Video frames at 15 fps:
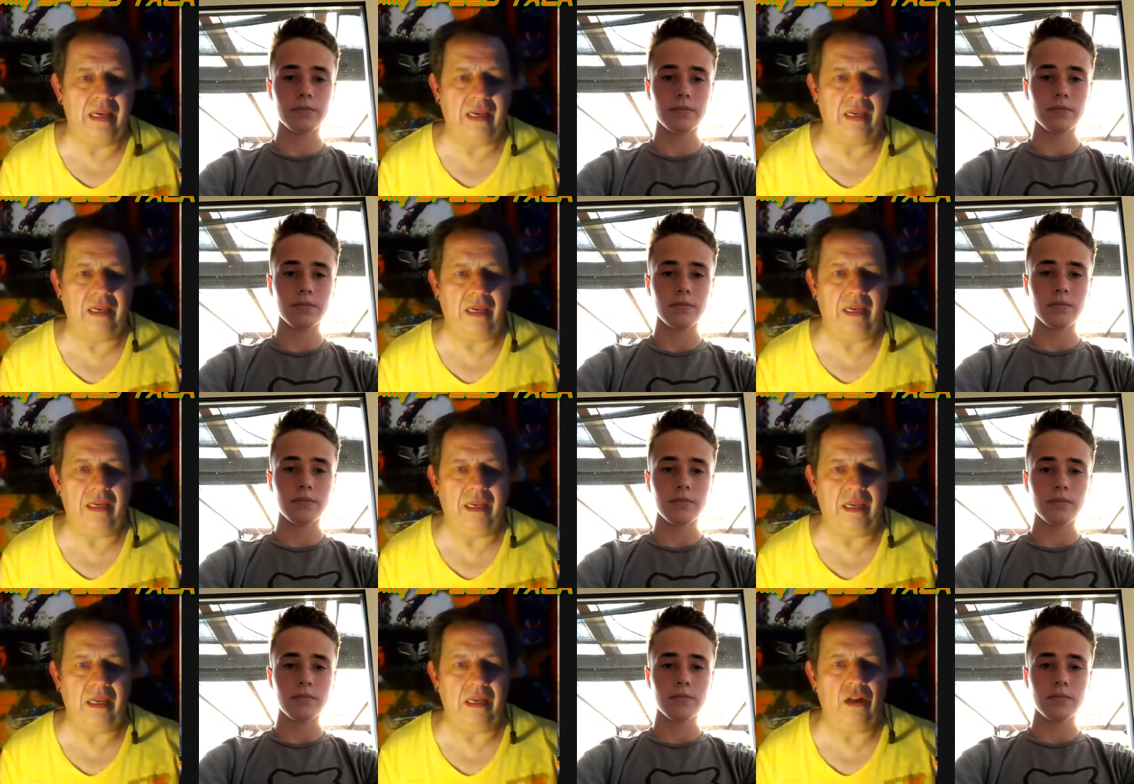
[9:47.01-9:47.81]

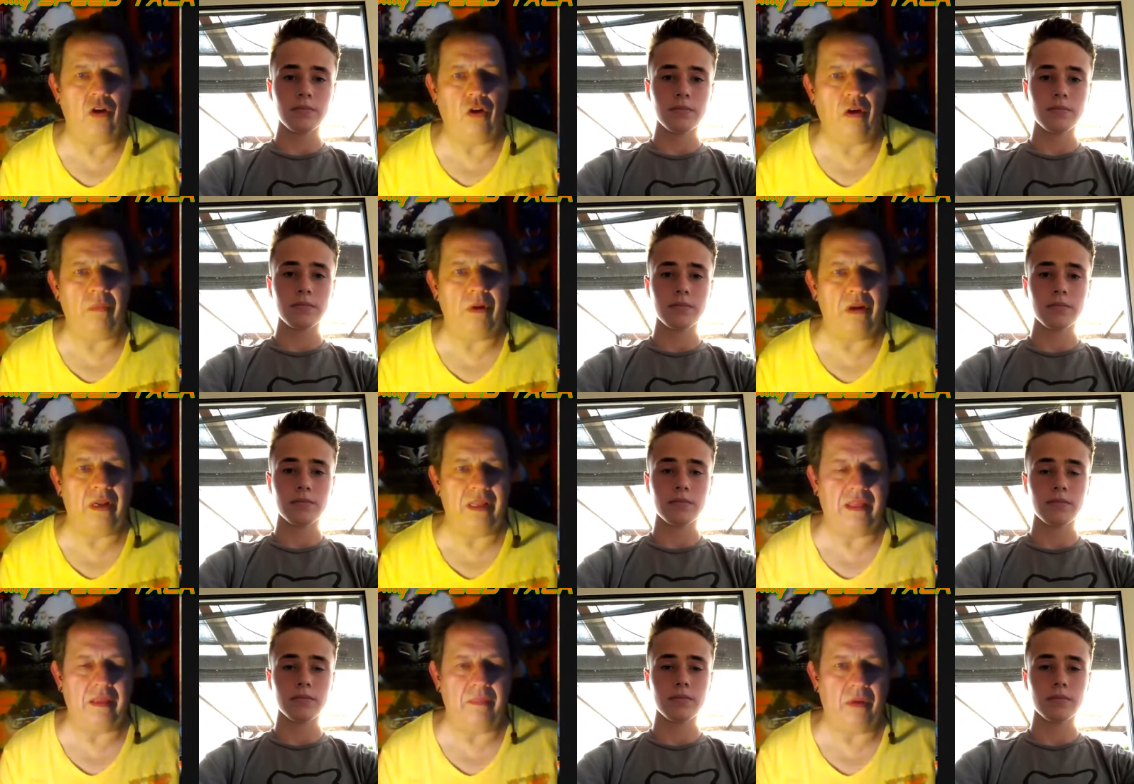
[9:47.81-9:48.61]
Speaker 1: In
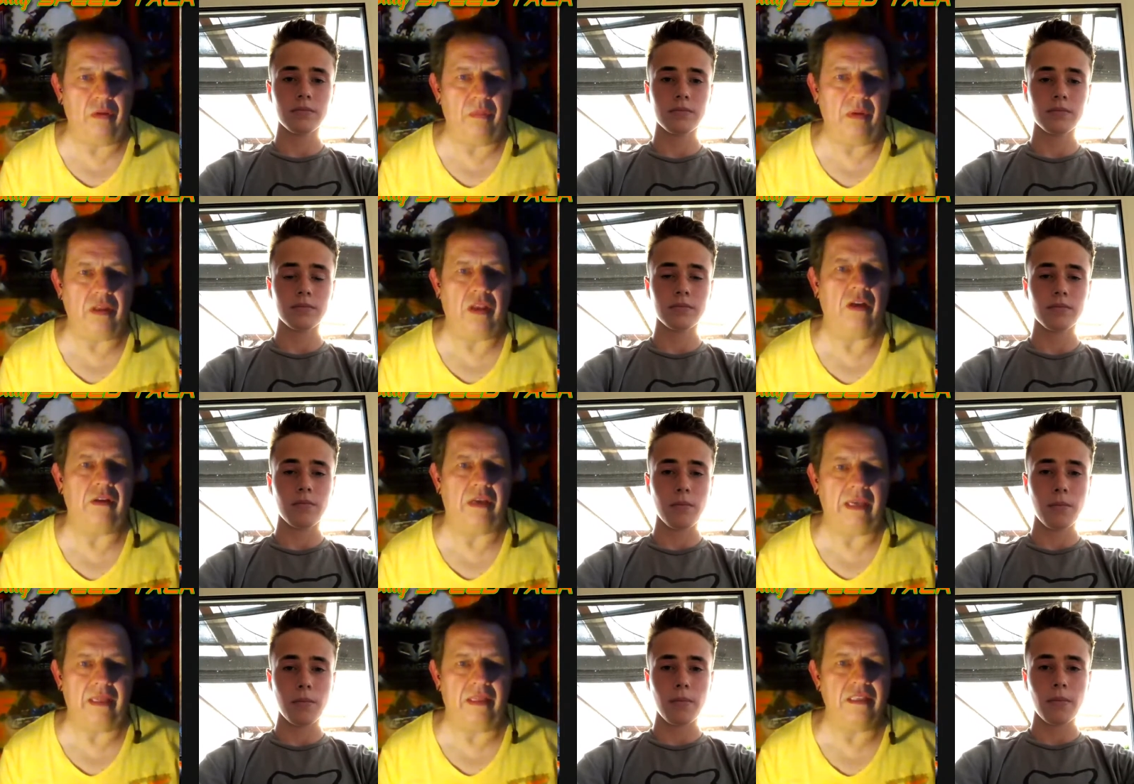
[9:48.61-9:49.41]
Lommel at the moment,
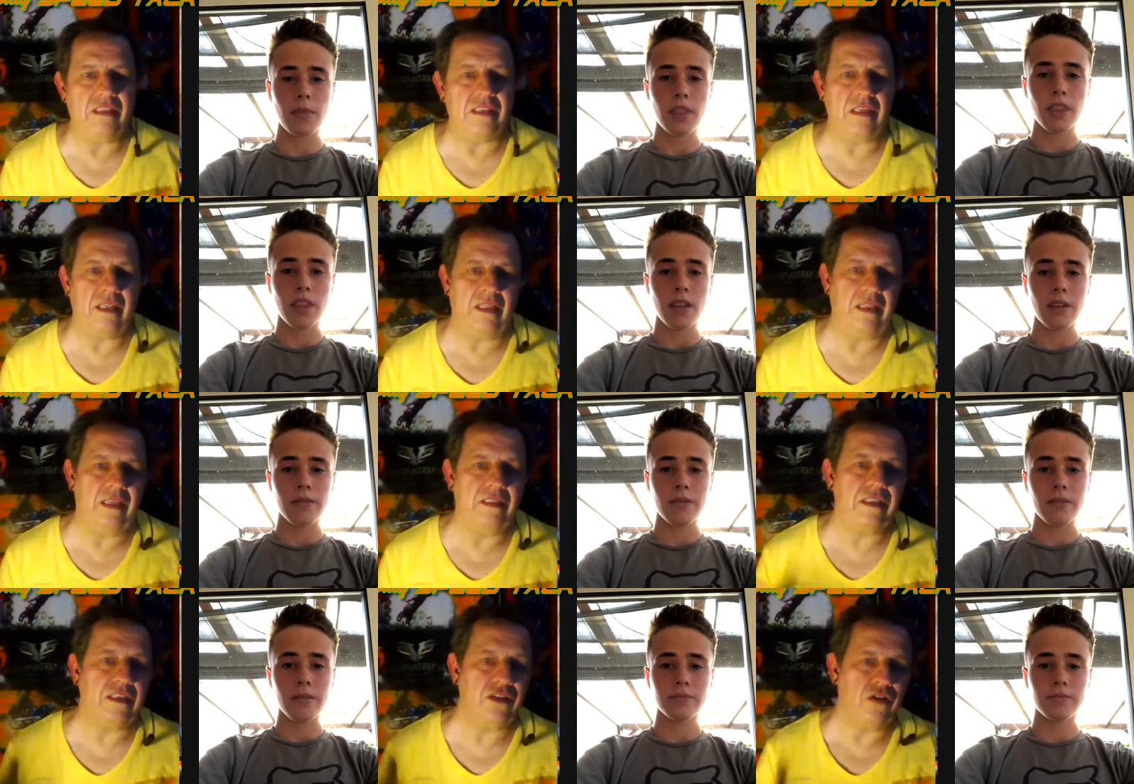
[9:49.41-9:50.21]
okay, this
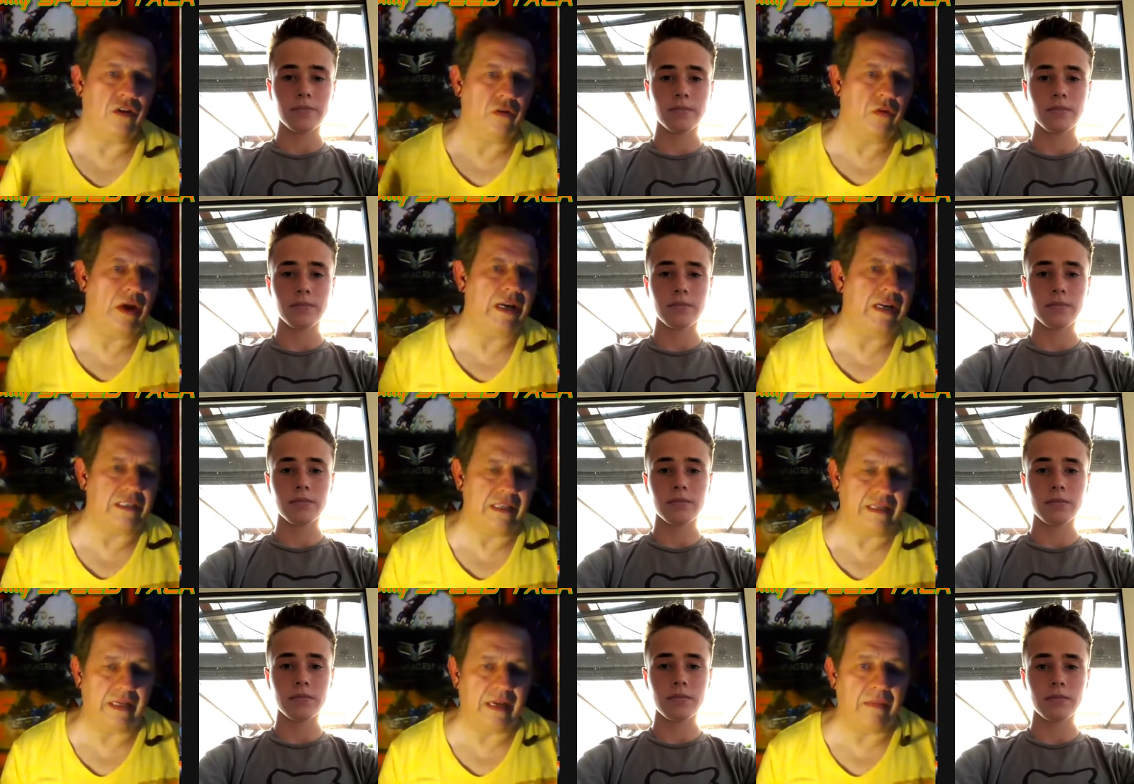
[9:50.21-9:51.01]
this is not
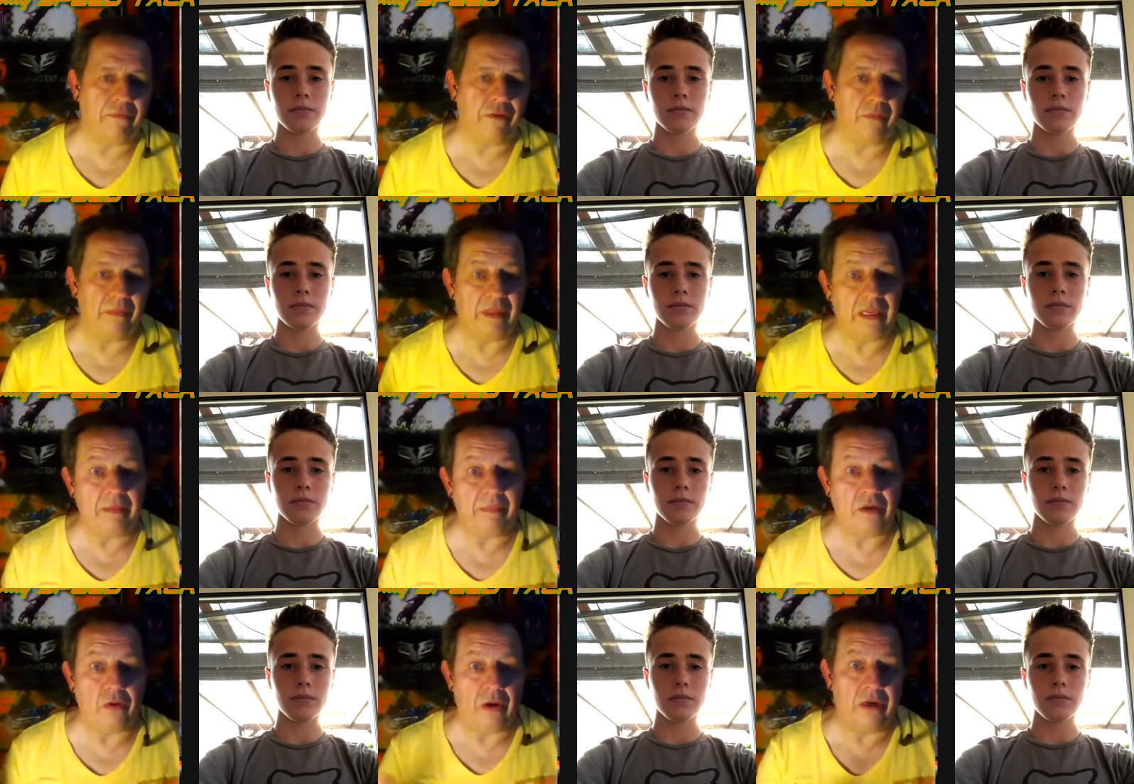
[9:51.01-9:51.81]
riders that come from
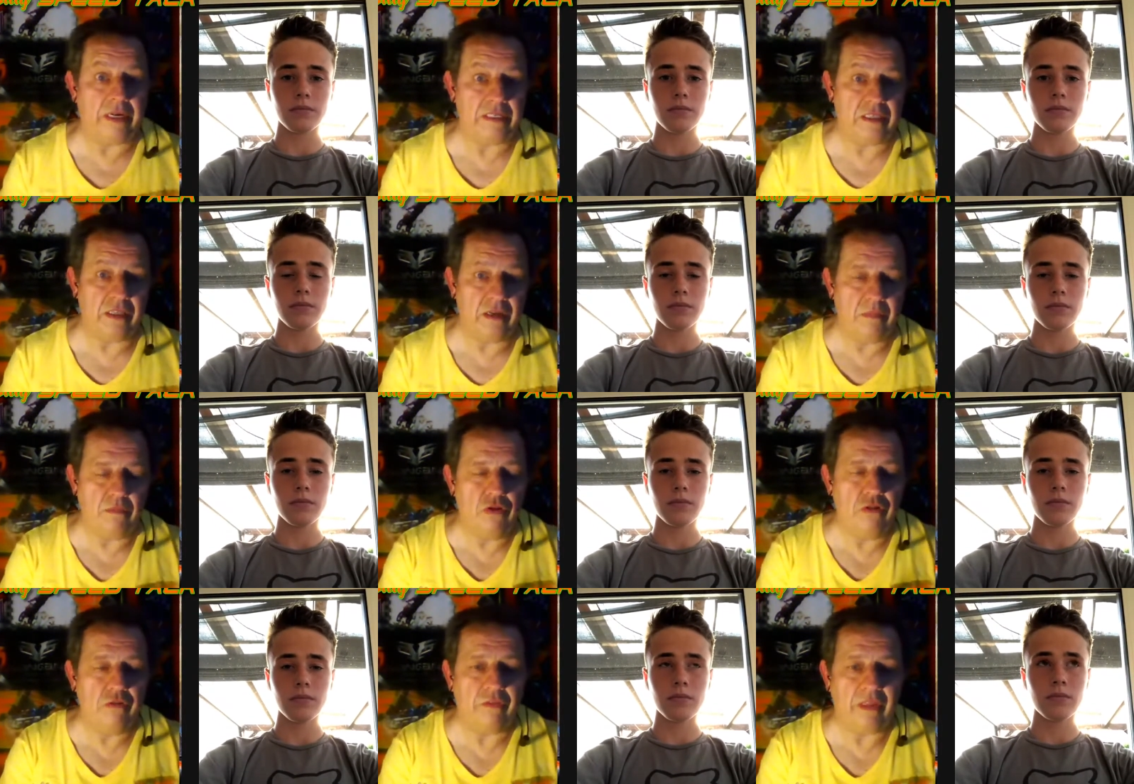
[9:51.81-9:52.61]
there, but riders that
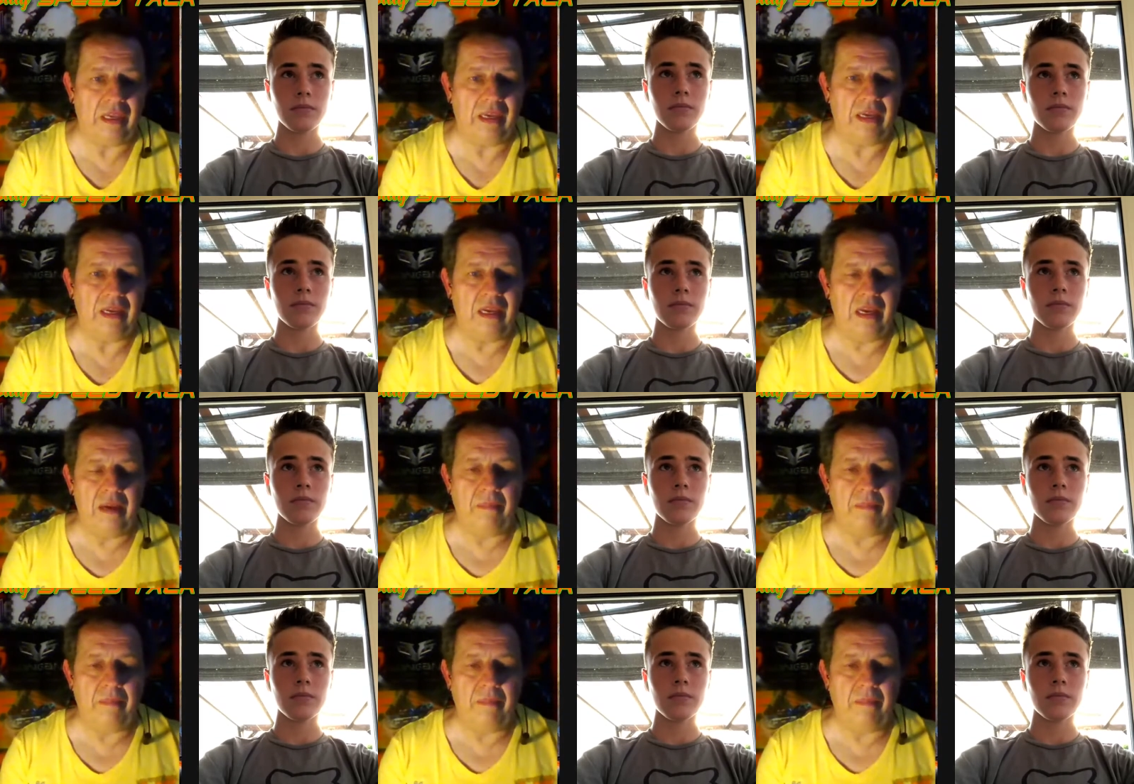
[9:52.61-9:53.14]
move there.